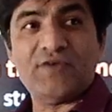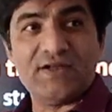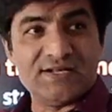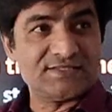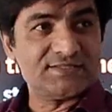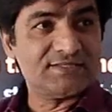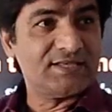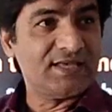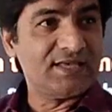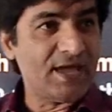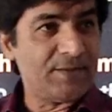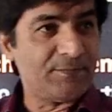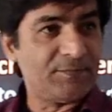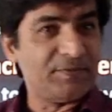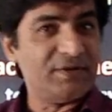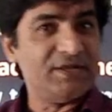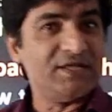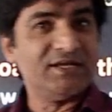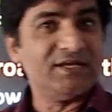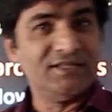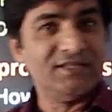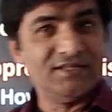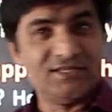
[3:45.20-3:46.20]
happening in the
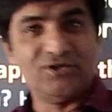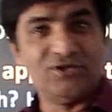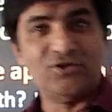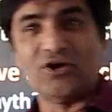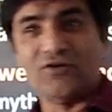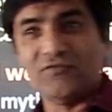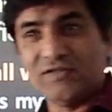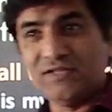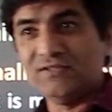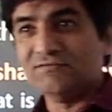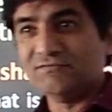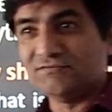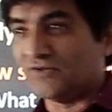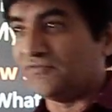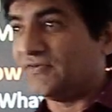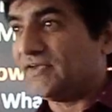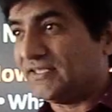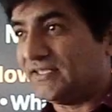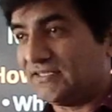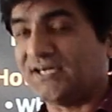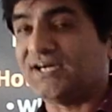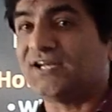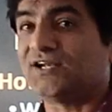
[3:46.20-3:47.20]
novel, the way they are
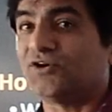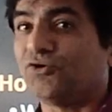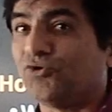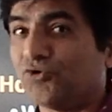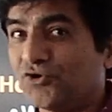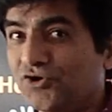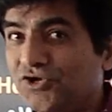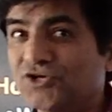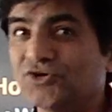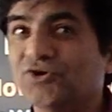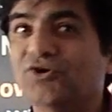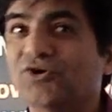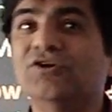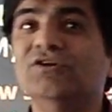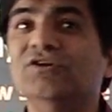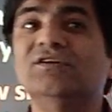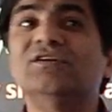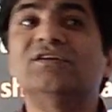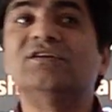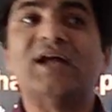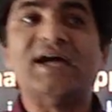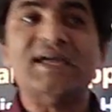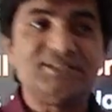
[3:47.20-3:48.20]
going on right
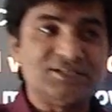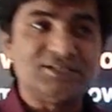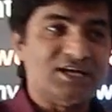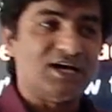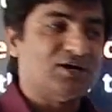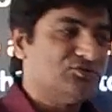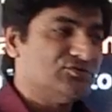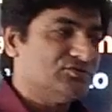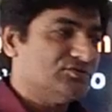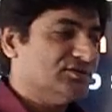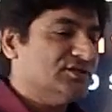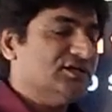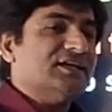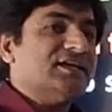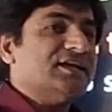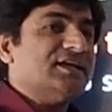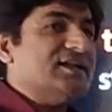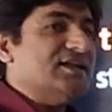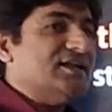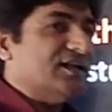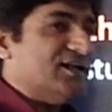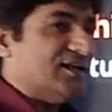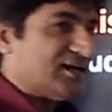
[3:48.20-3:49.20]
now in and
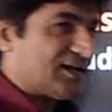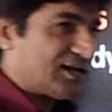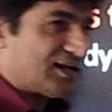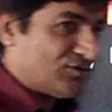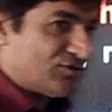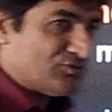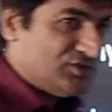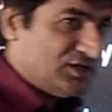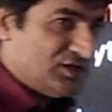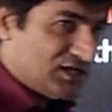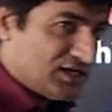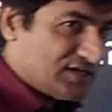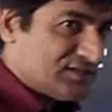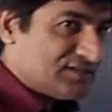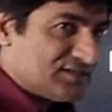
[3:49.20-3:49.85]
around us.